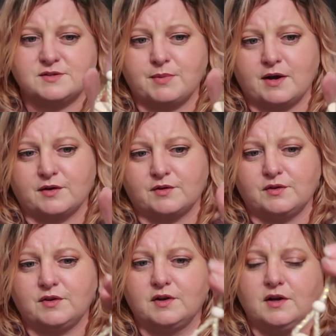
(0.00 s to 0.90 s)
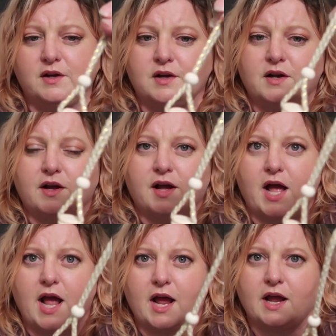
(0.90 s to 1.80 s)
bottle,
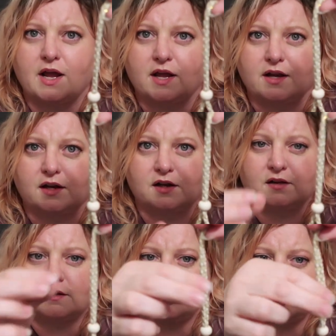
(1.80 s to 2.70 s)
and